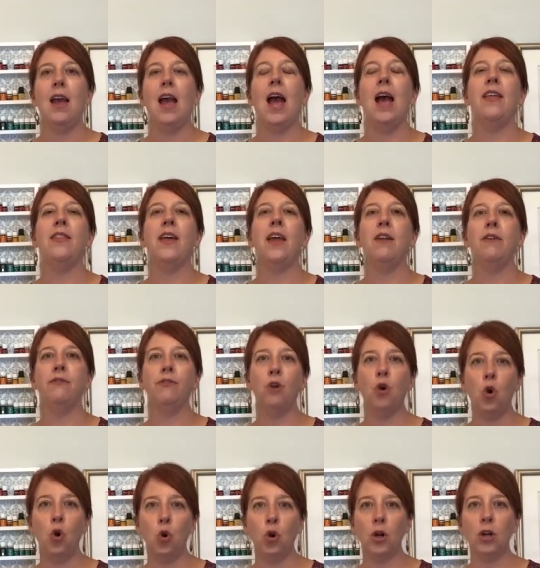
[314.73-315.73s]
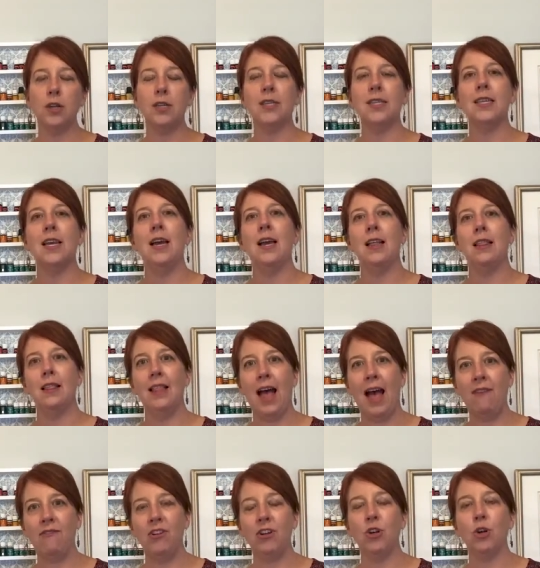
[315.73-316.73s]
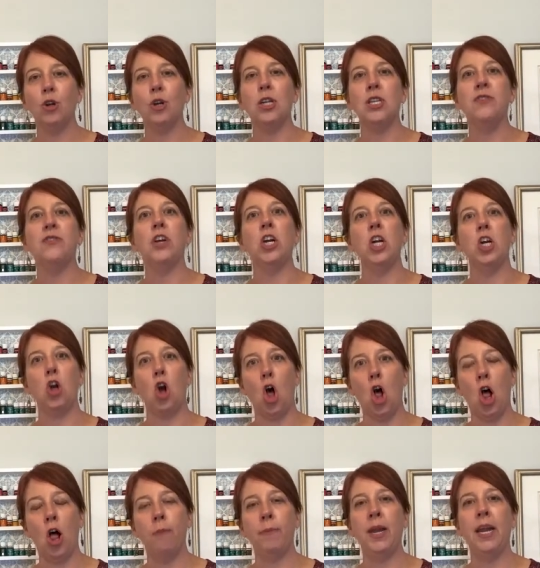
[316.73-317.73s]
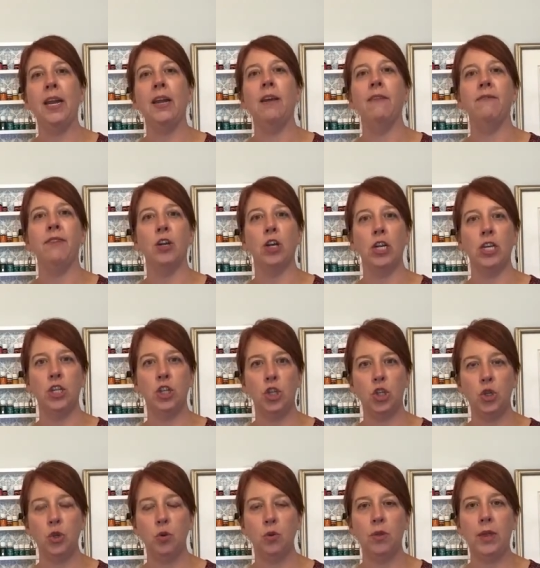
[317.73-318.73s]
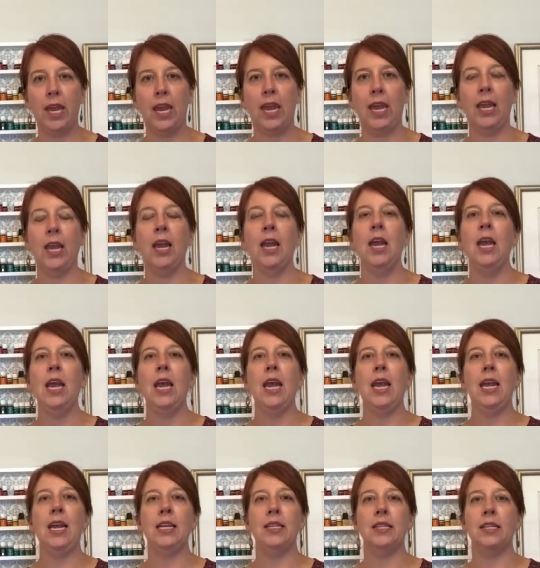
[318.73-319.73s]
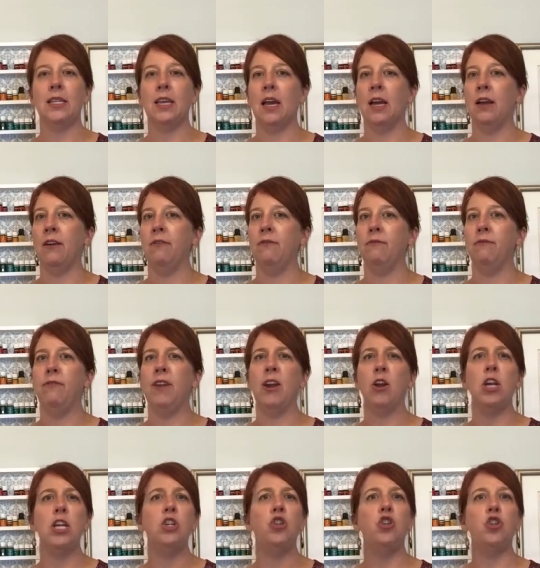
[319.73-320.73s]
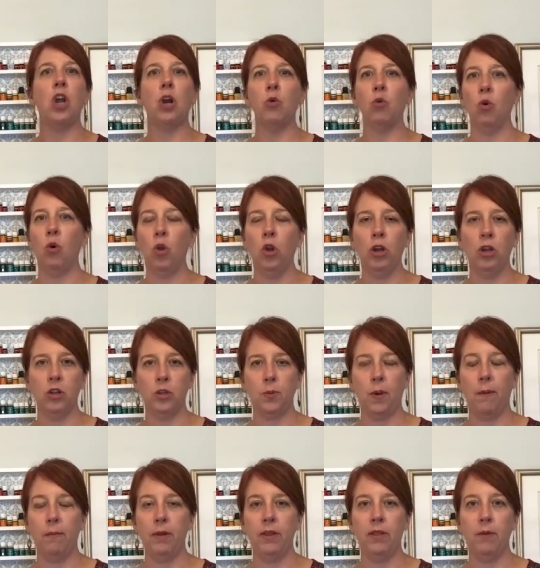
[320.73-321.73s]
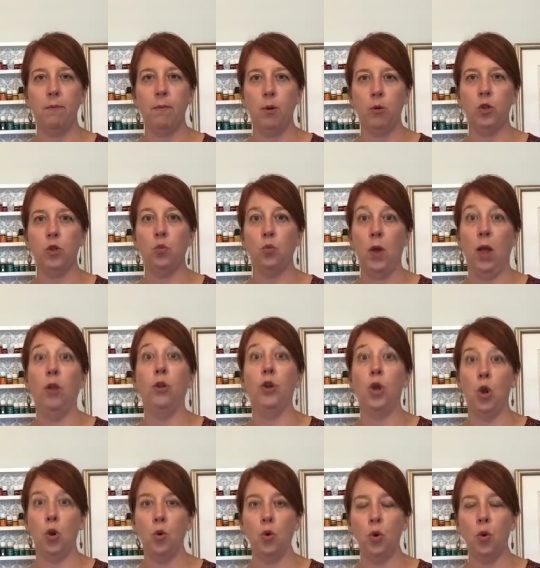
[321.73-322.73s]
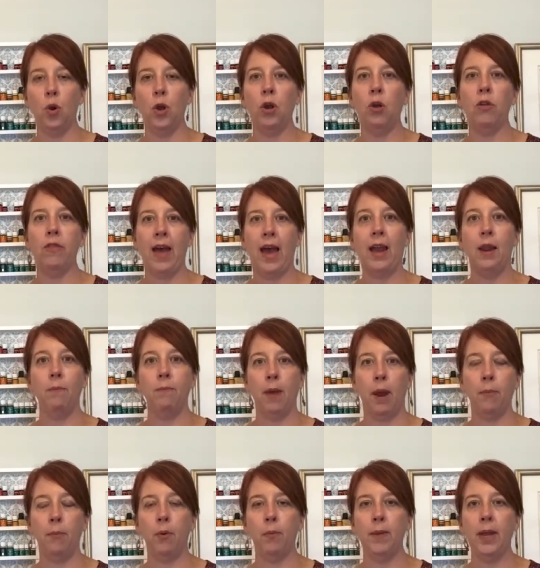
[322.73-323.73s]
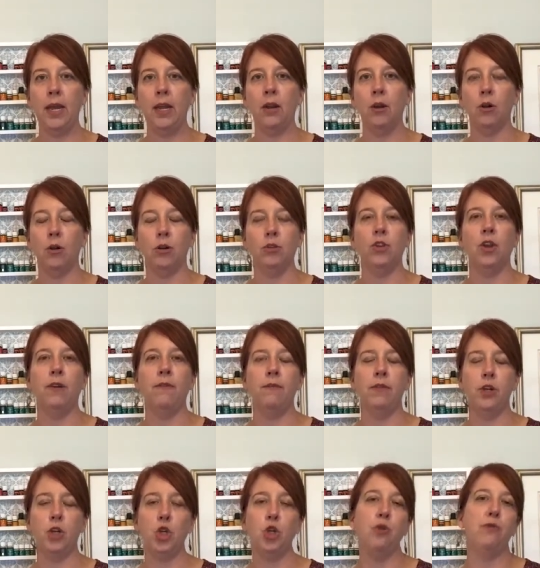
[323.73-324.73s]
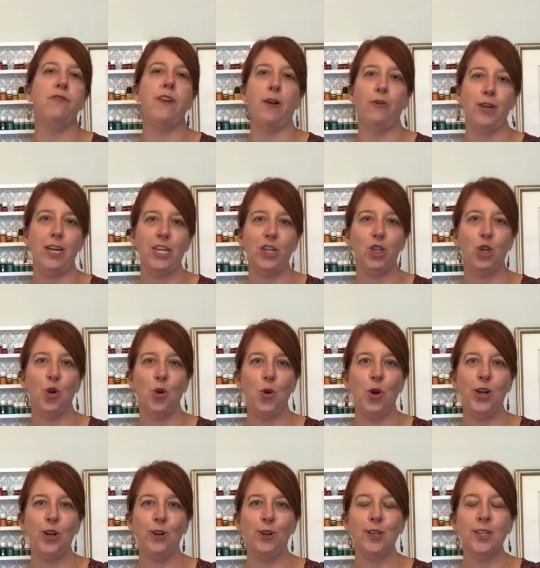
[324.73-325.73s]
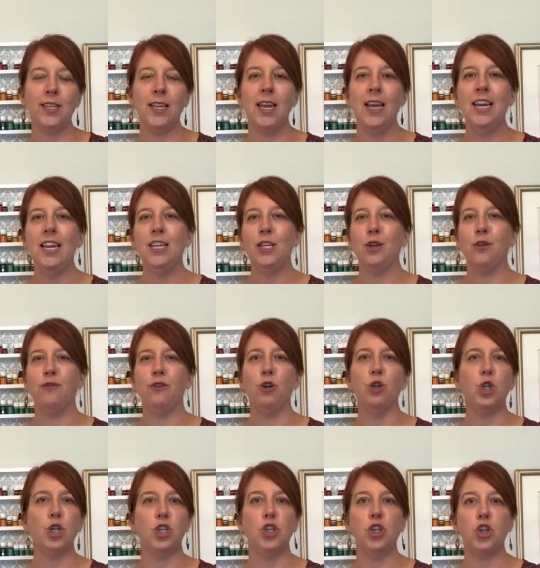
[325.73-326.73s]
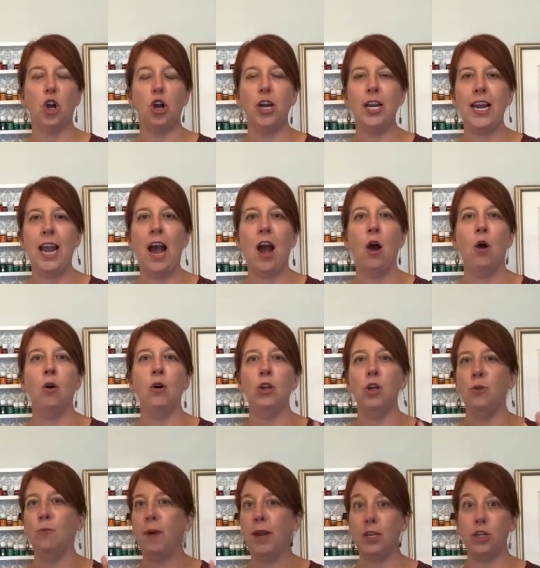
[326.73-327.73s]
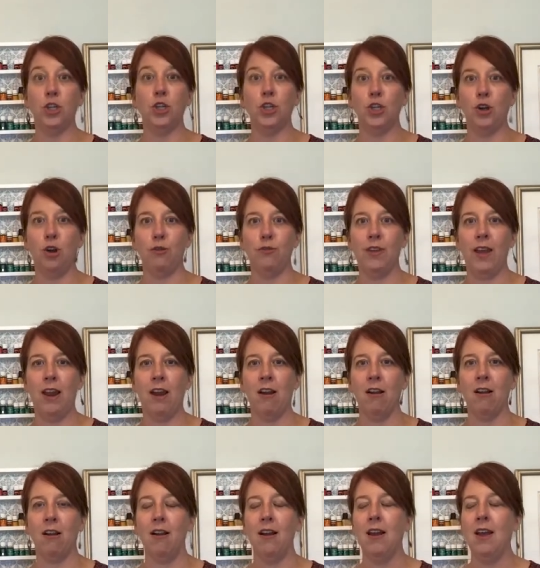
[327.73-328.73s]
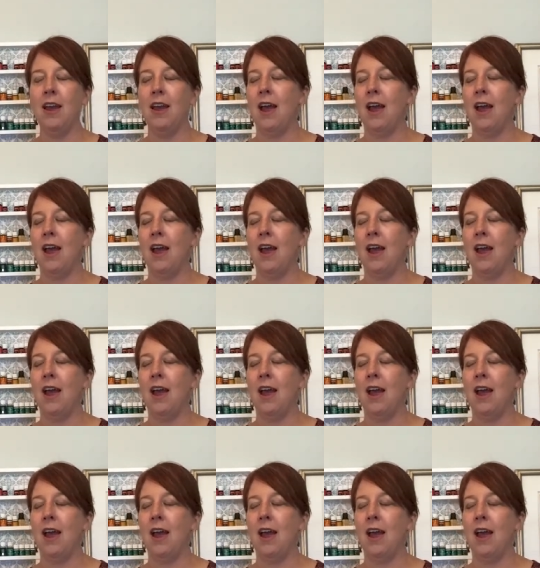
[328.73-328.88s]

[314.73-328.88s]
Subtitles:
And then of course, lavender is very calming, very soothing. It's a very general oil. It's probably the most well-known oil. That and peppermint are sort of the two foundation oils. So if you're just starting out, you might just start there.